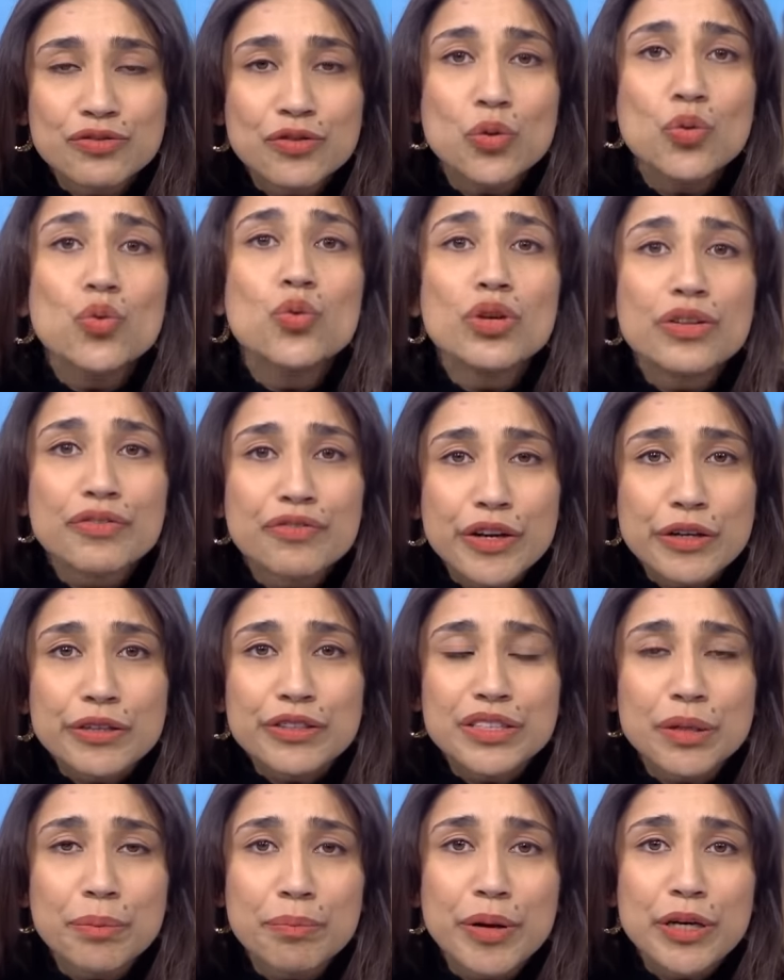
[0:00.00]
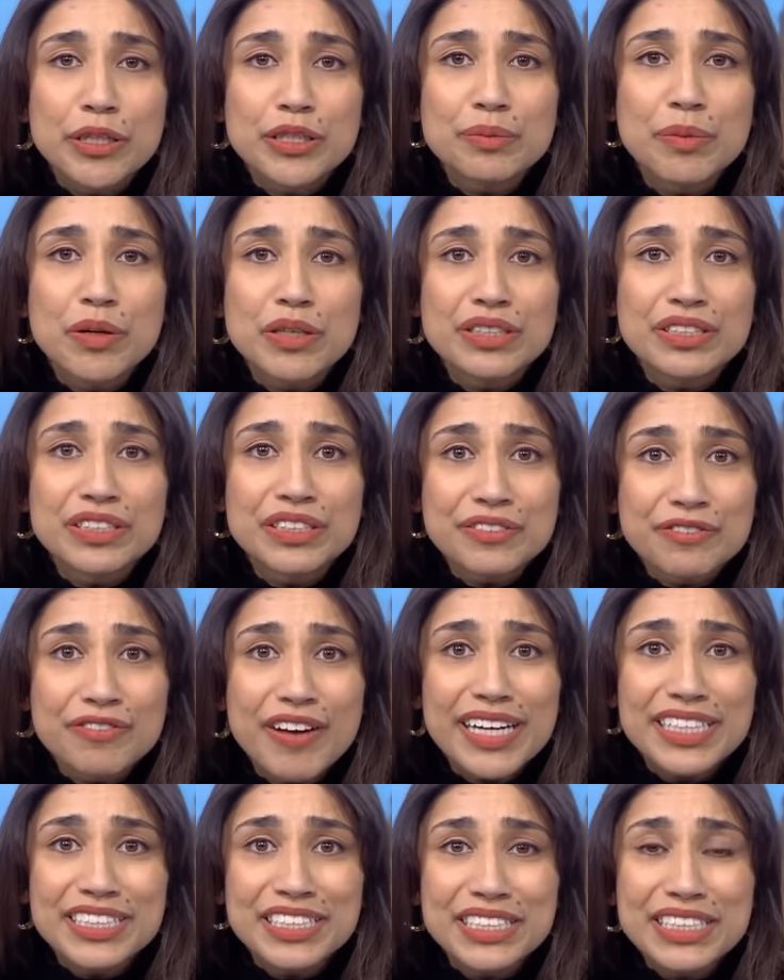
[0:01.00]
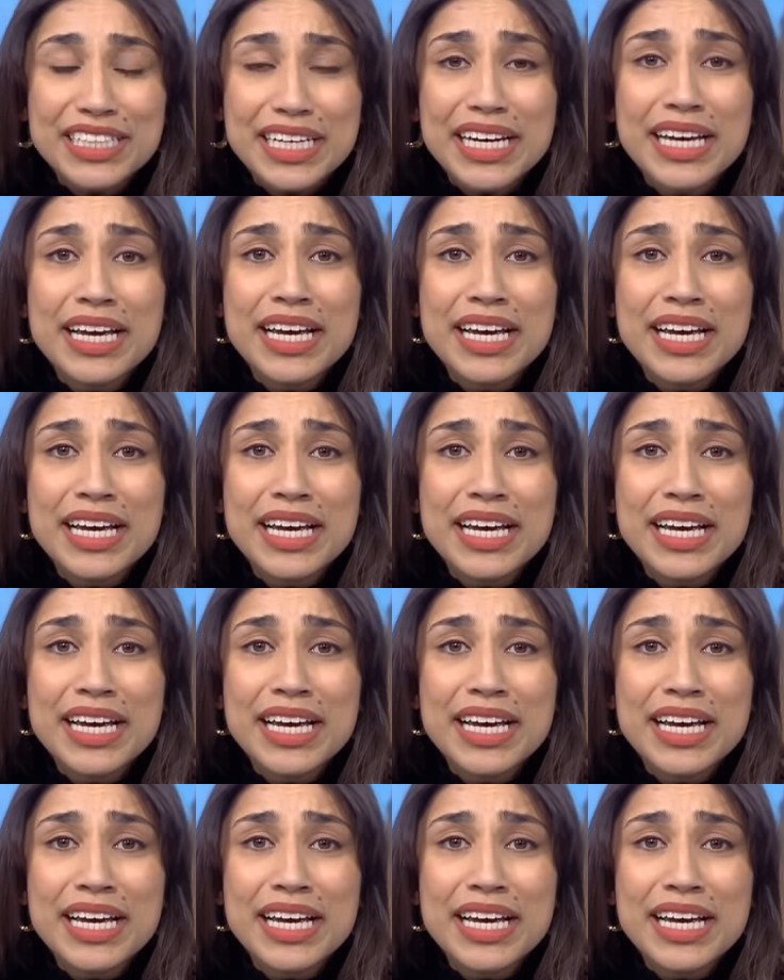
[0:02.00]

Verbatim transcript: for all of those sub-postmasters affected.